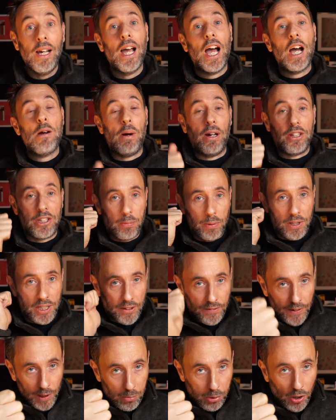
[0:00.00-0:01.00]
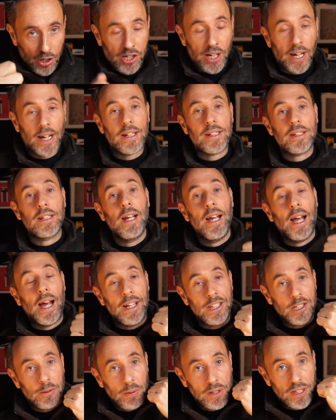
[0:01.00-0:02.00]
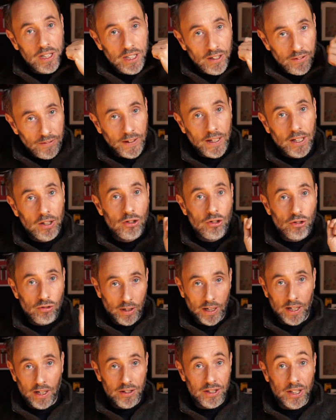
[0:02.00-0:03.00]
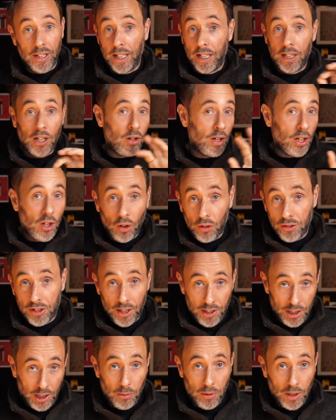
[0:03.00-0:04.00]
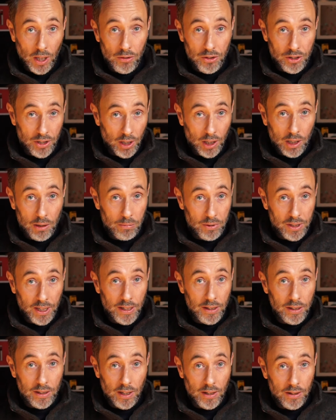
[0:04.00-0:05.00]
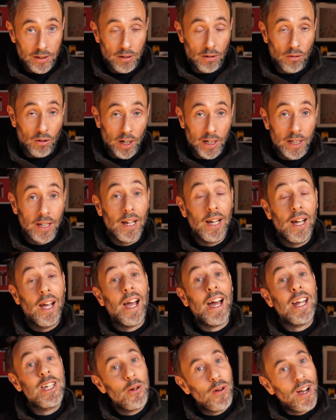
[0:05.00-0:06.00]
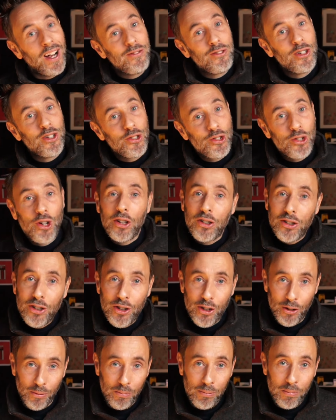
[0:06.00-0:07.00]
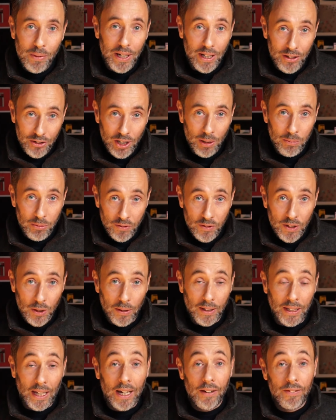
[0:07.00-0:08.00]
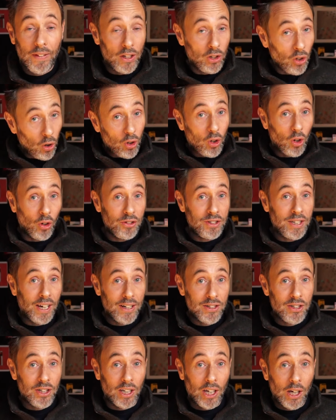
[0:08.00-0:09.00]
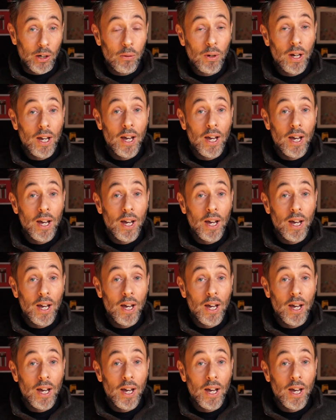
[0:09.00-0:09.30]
about specific projects and specific triggers, and they can only contact you in those circumstances, all right? And you have to trust them in terms of doing that. If they're not contacting you,